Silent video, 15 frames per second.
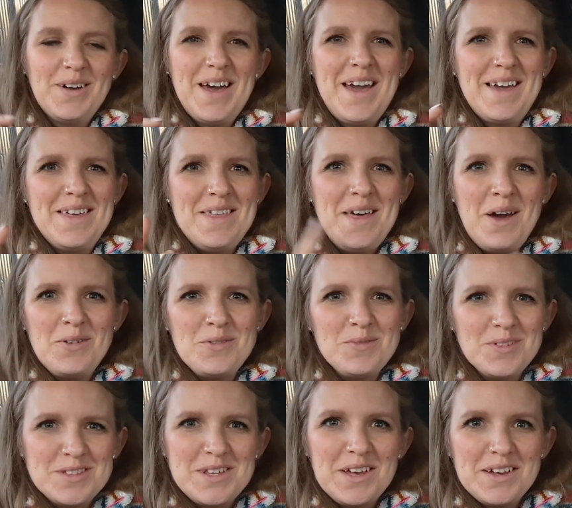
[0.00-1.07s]
Okay, that one
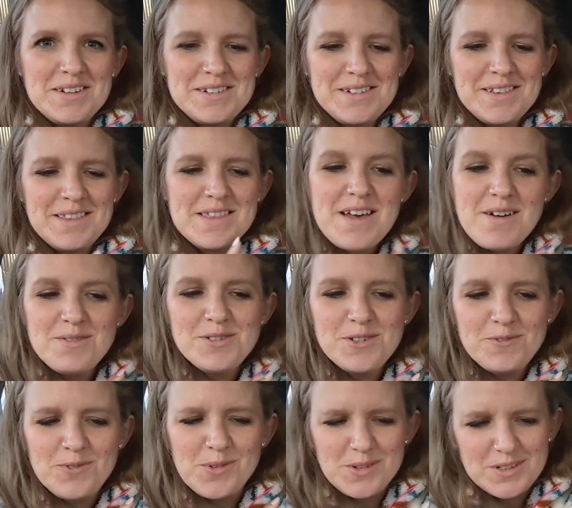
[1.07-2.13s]
was good. That one's
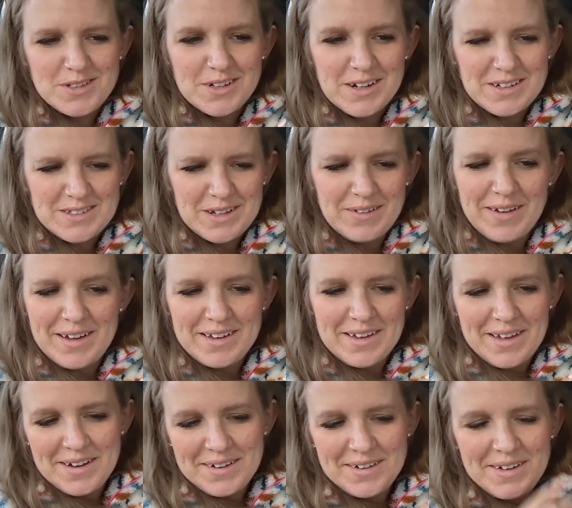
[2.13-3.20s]
a 4 stars, I
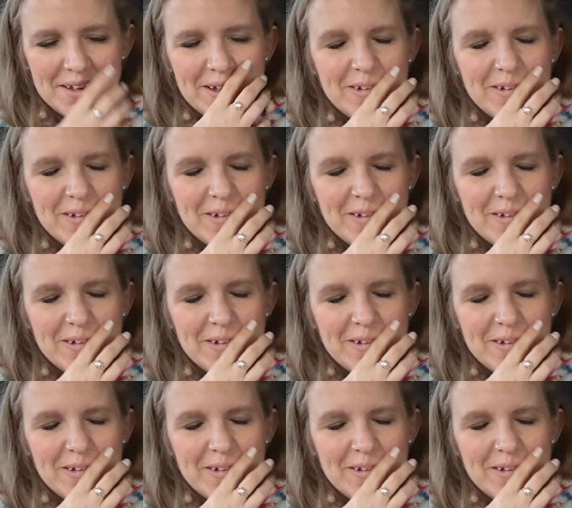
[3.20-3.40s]
reckon.